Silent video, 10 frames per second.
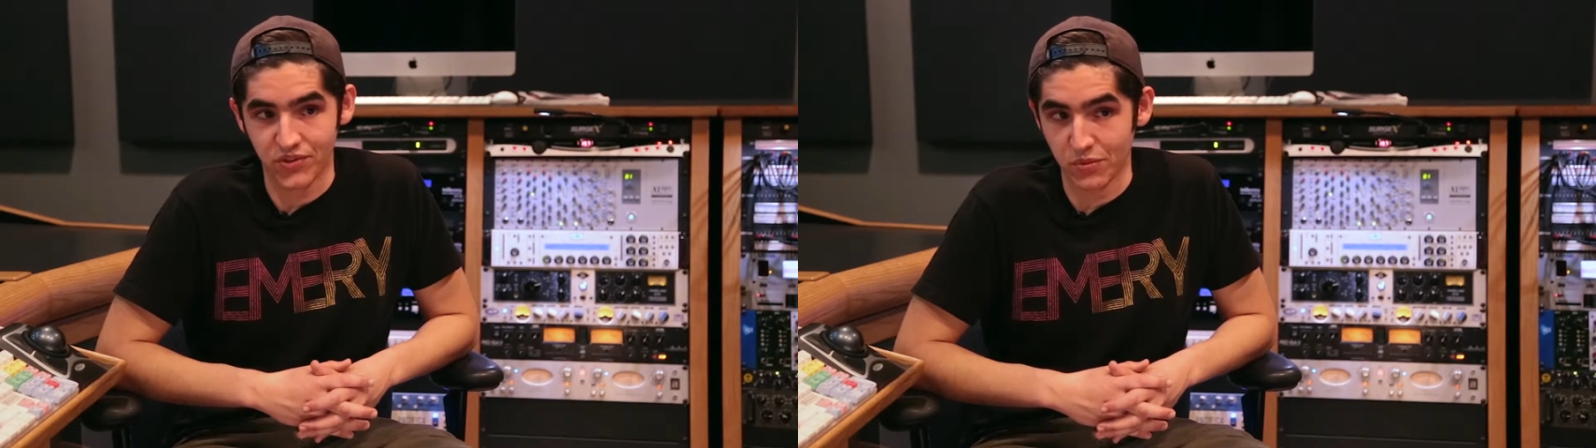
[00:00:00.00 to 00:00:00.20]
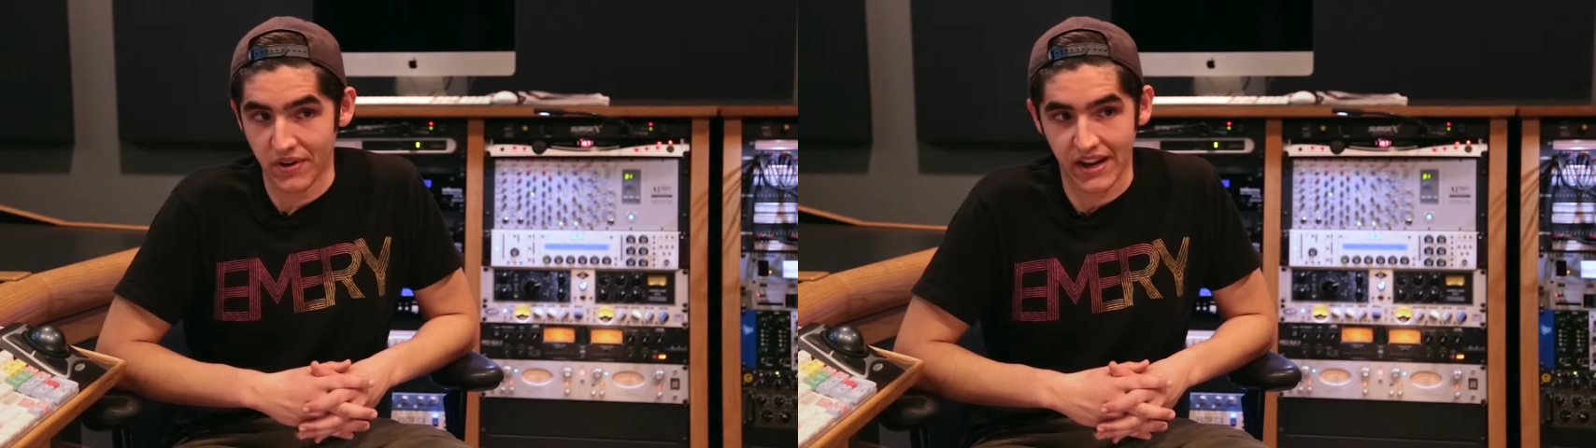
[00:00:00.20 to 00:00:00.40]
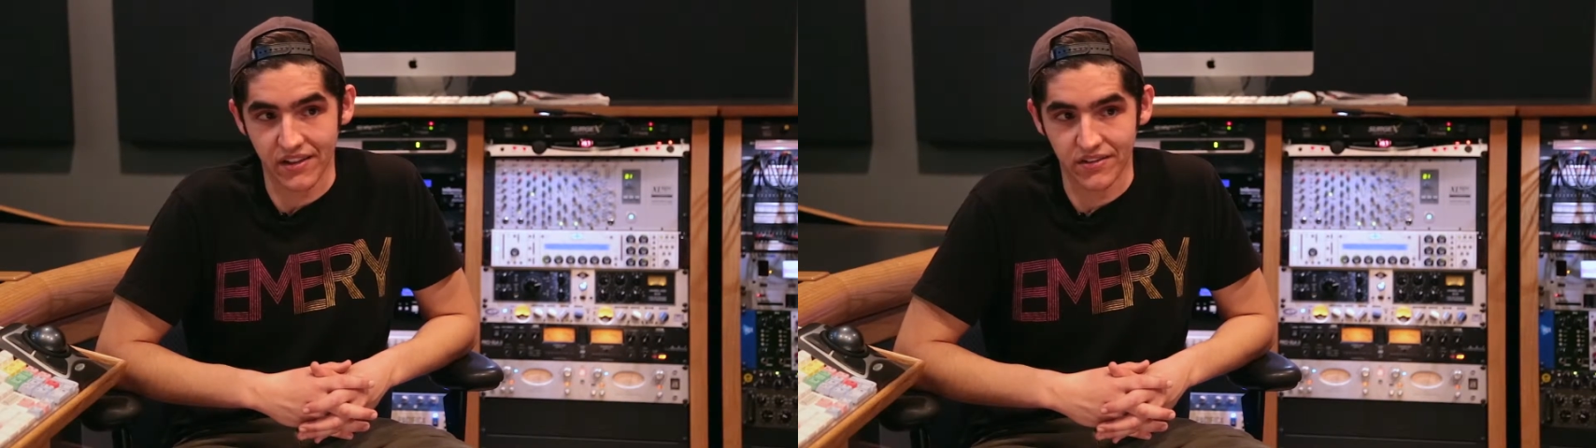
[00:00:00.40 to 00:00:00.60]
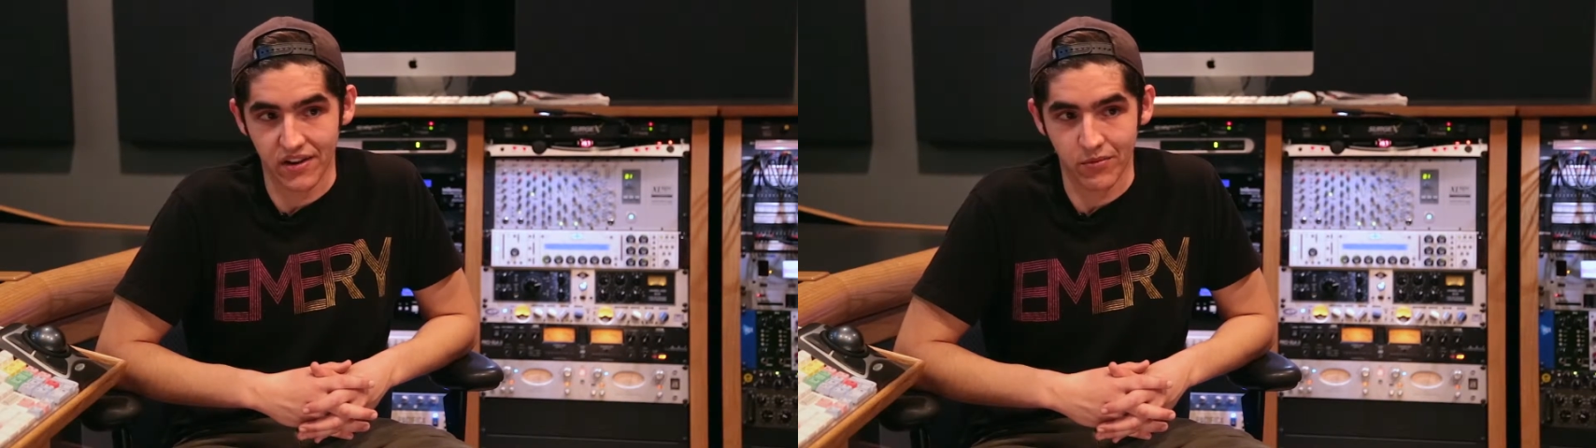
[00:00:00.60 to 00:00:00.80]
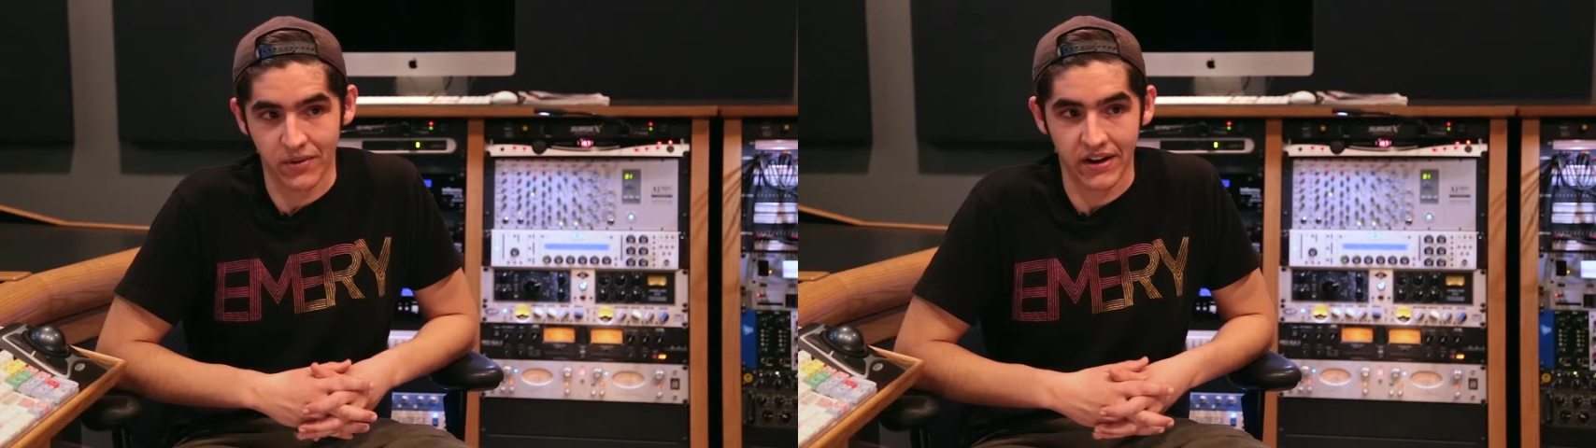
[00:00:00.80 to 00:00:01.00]
super
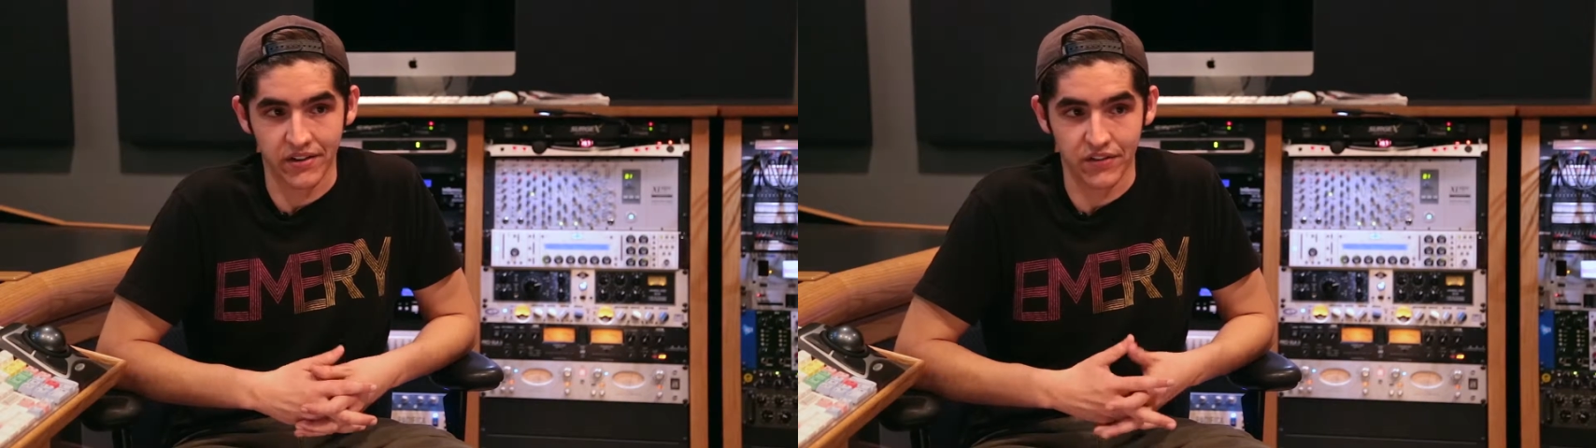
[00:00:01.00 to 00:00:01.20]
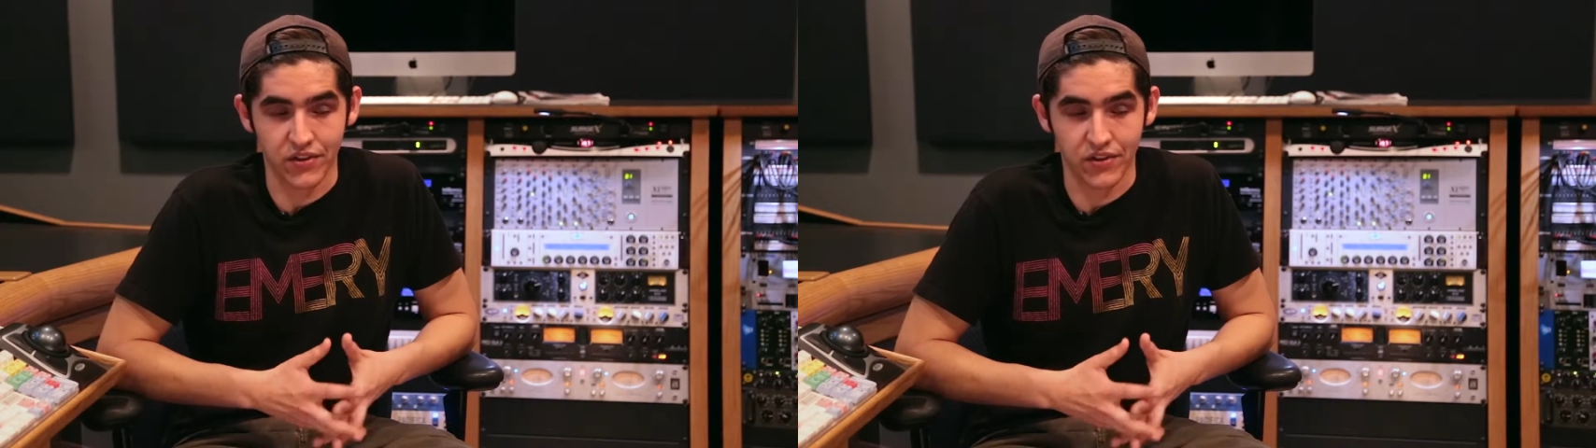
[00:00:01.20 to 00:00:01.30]
hands-on, whereas if